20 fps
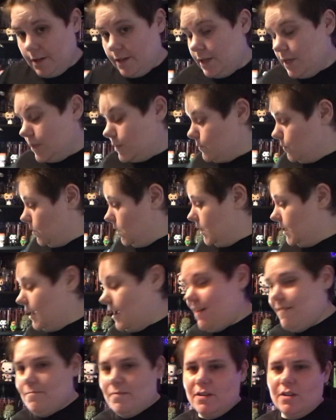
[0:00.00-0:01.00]
and there's one
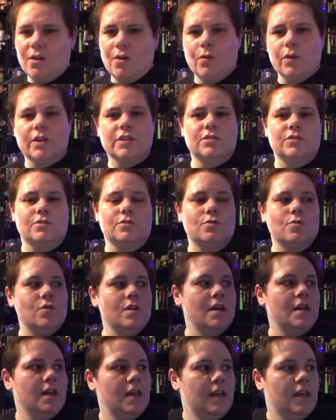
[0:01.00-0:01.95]
I've been going to